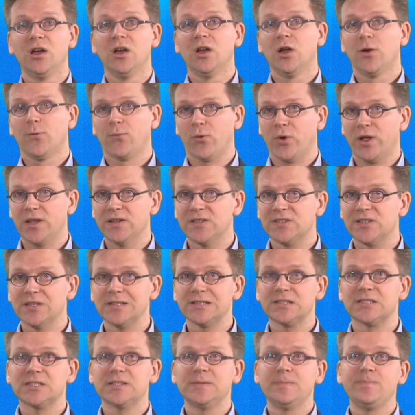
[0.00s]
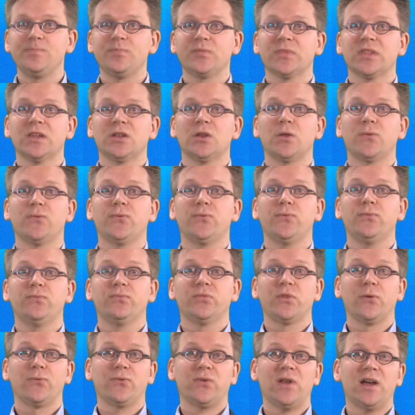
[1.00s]
For instance,
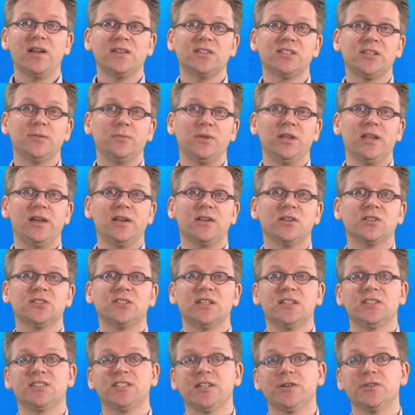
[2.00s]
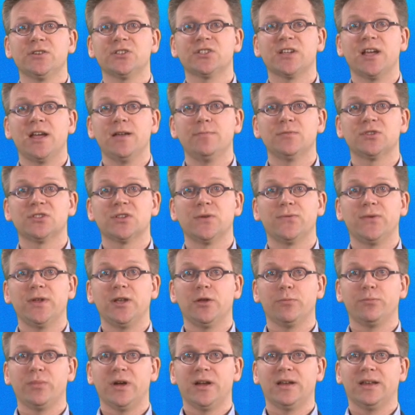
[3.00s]
the flight simulators and serious games
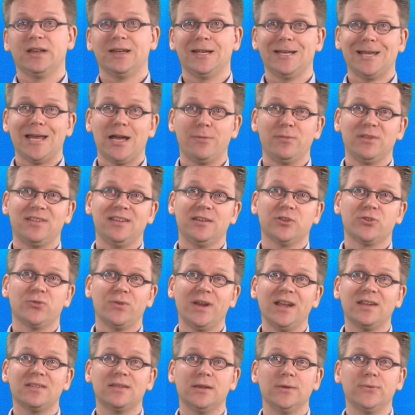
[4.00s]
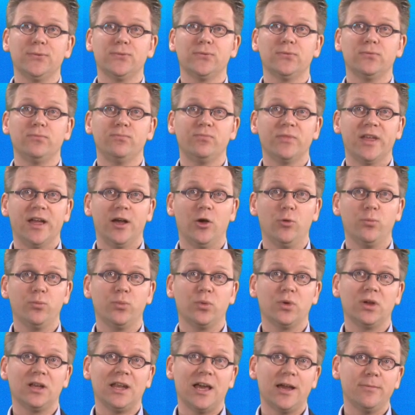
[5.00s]
developed by Climate Interactive help
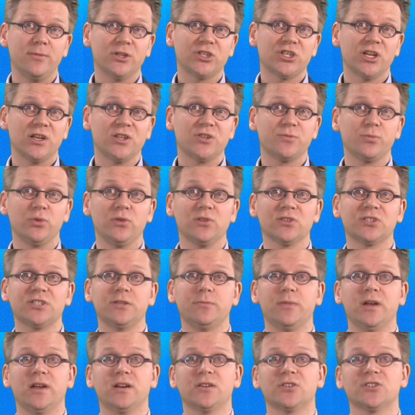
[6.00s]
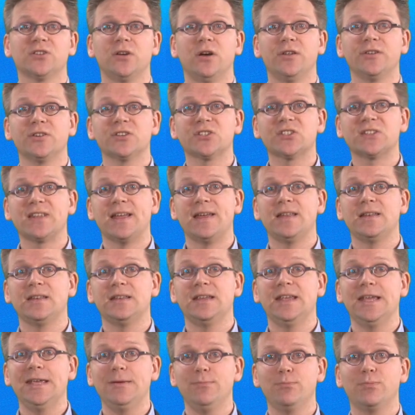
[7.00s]
climate change policymakers understand
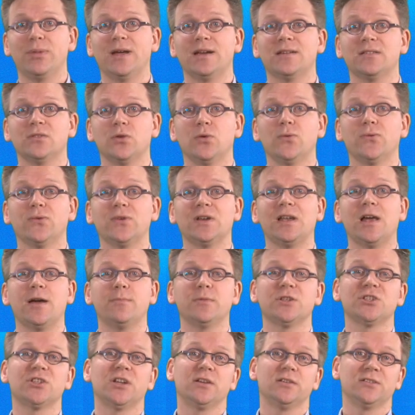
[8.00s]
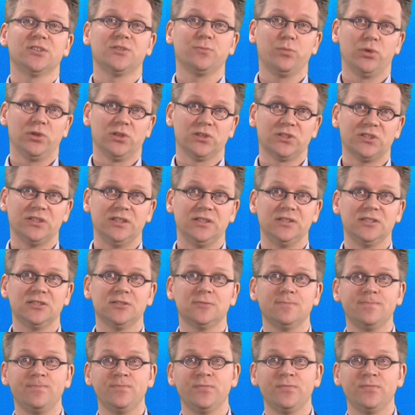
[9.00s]
the impact of climate change policies.